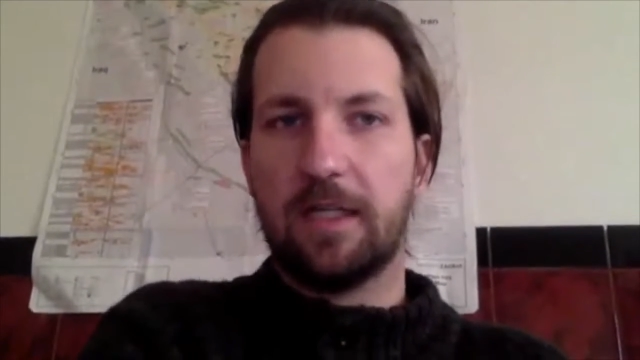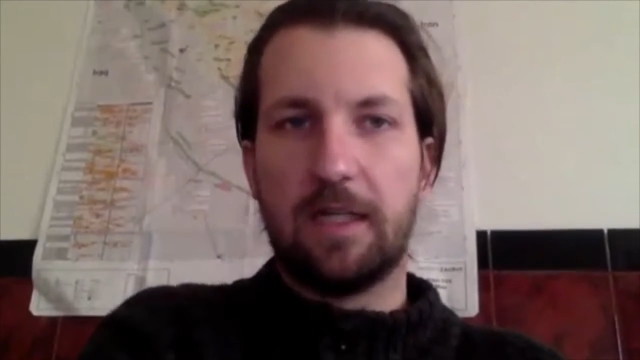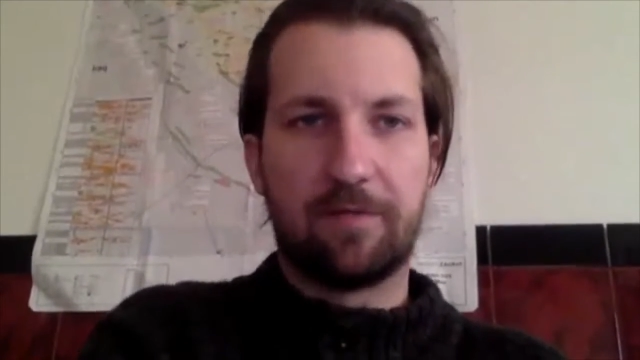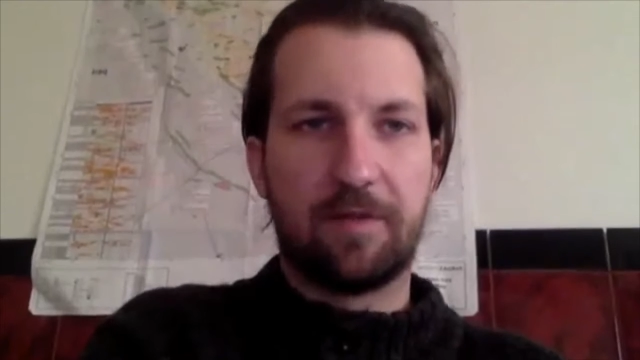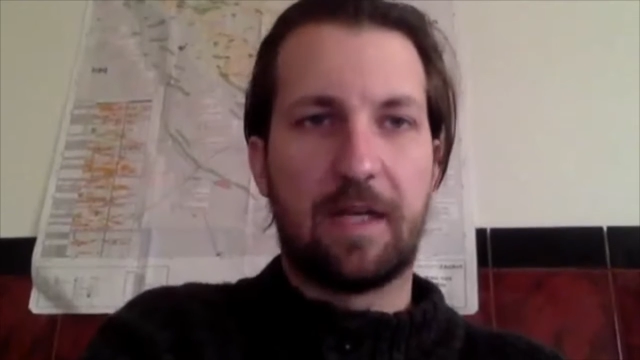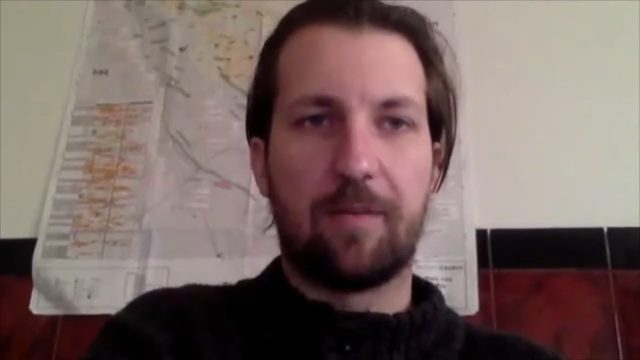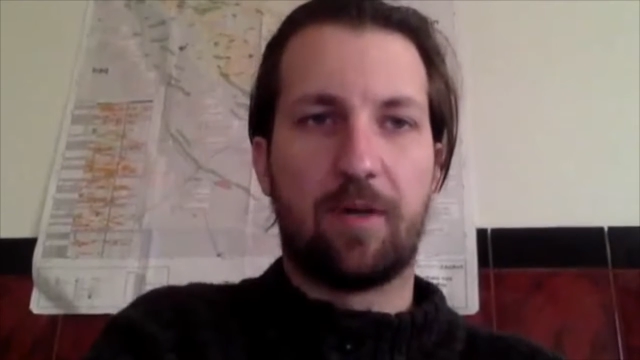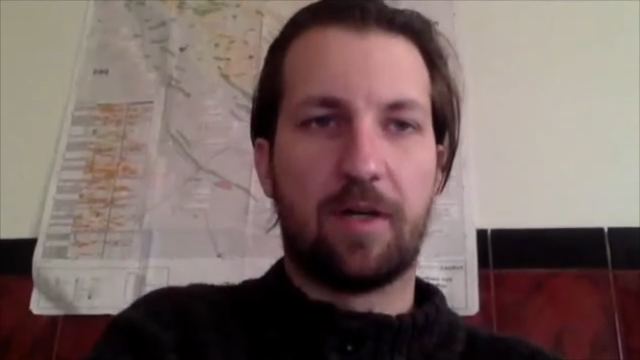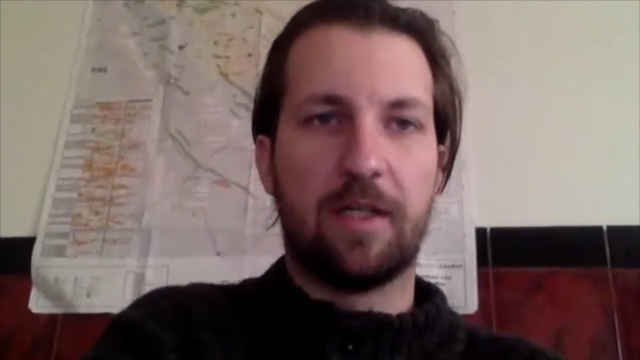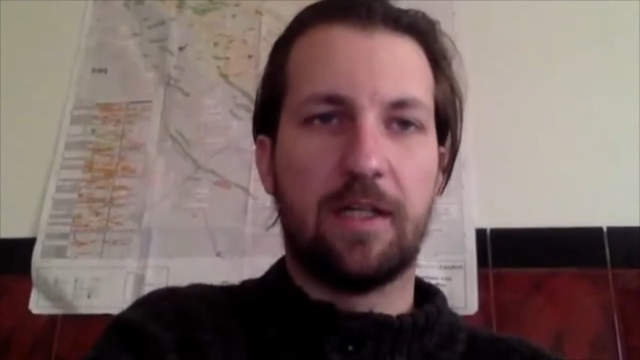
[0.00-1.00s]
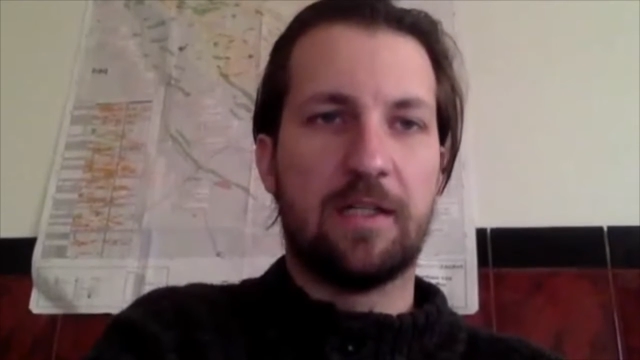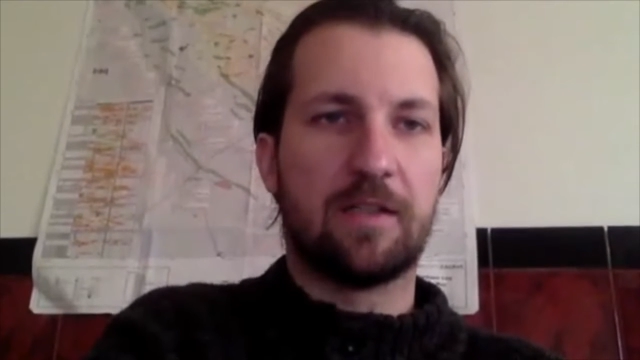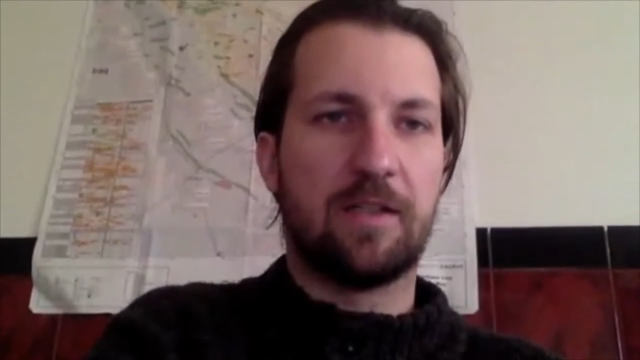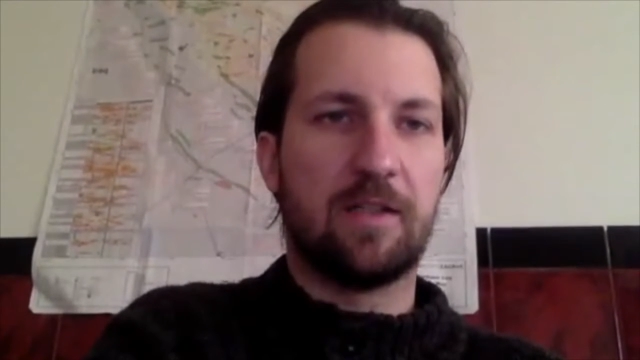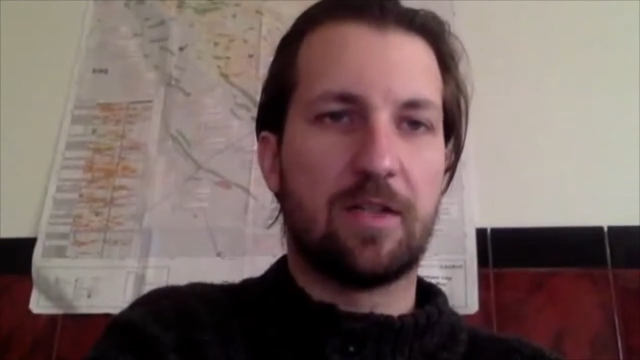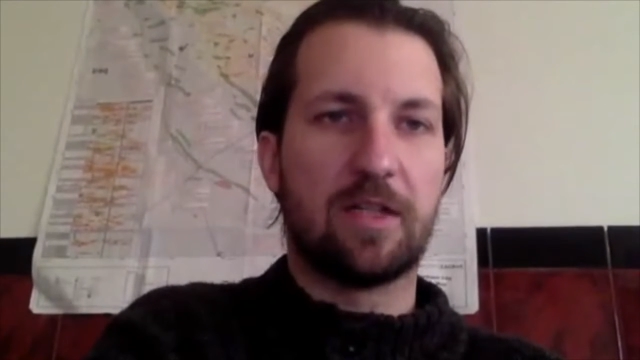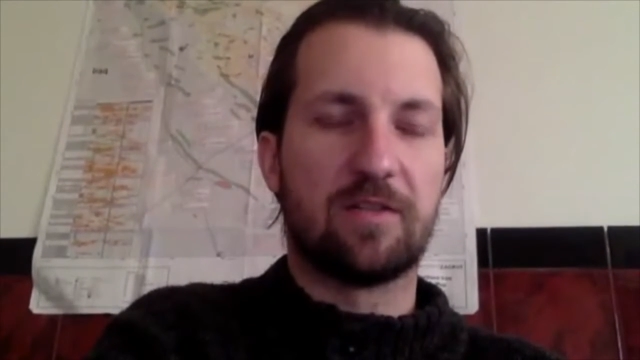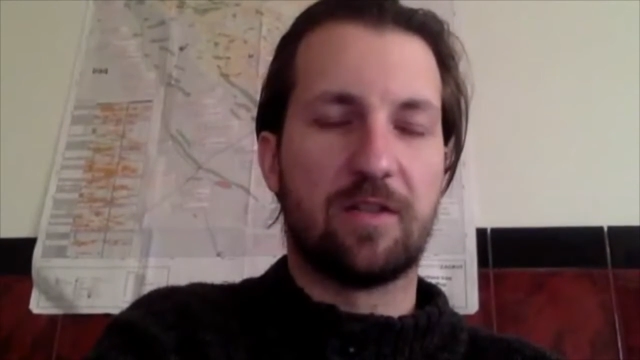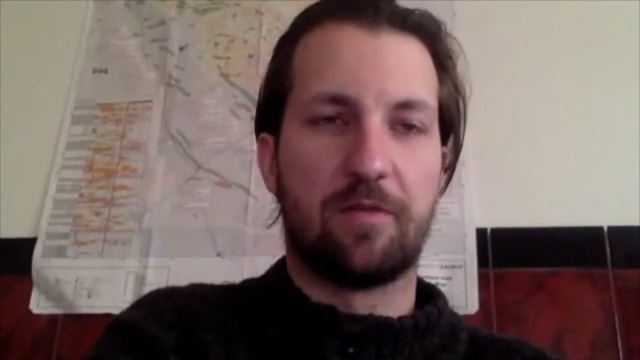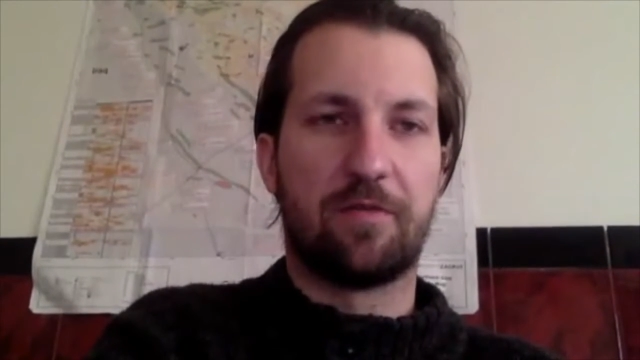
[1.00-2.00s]
even dead bodies and you can
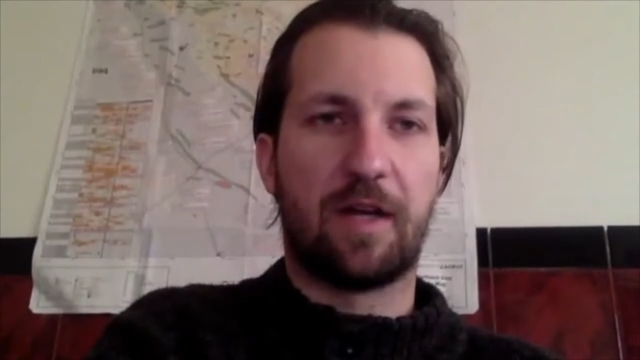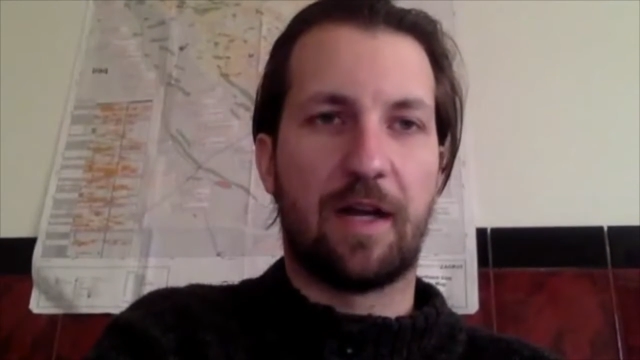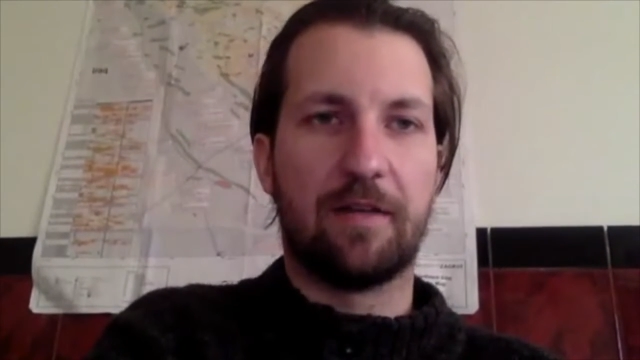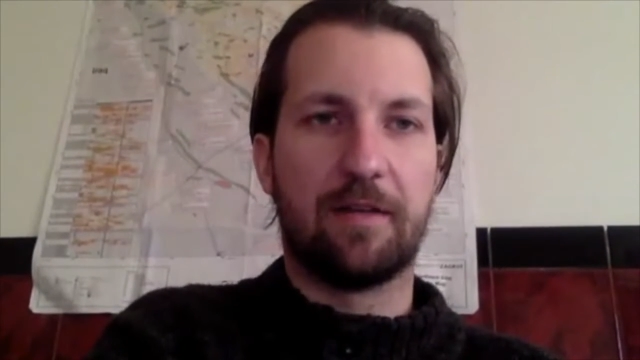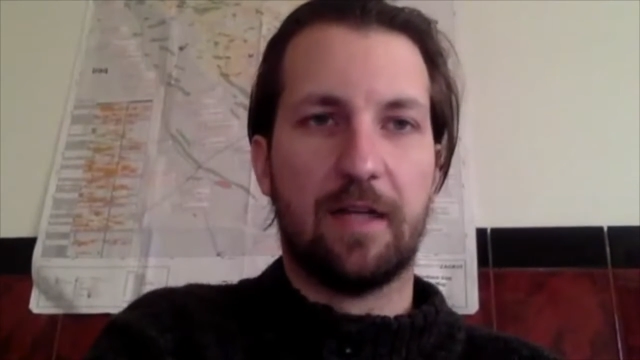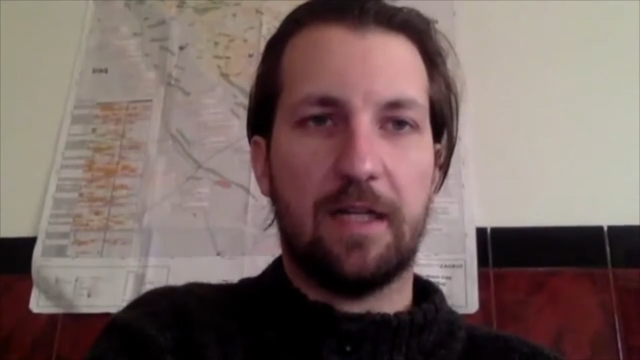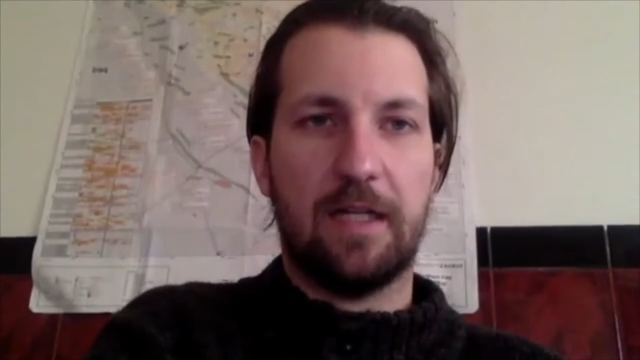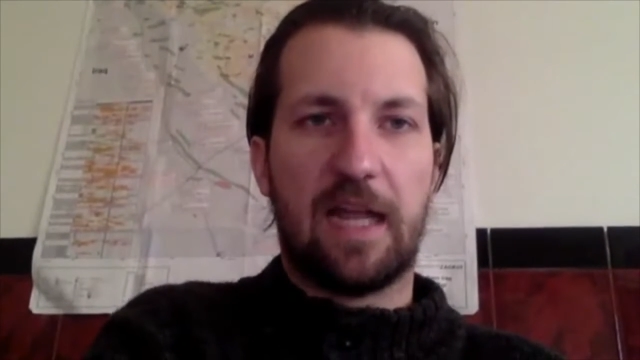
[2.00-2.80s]
still find